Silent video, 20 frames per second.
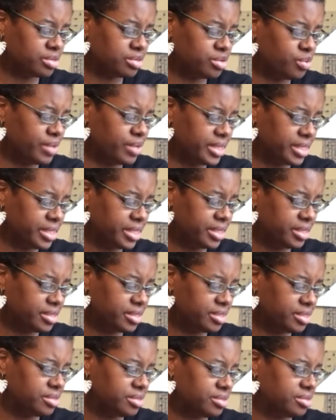quick,
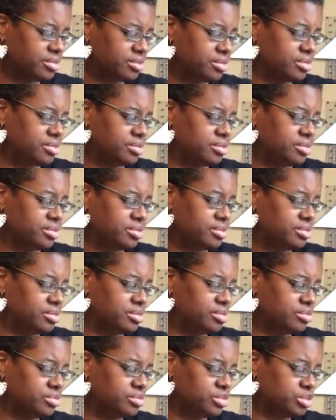
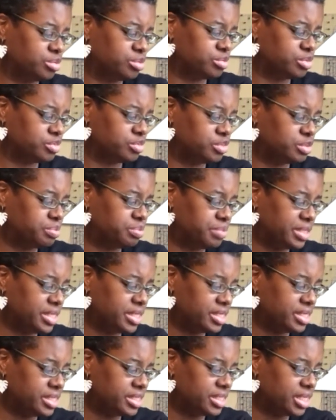in terms of
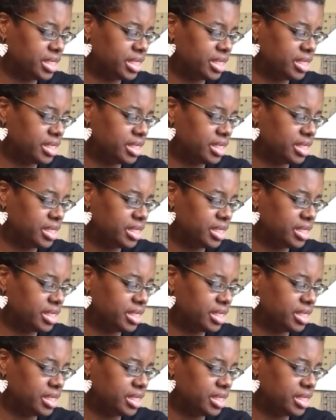speed,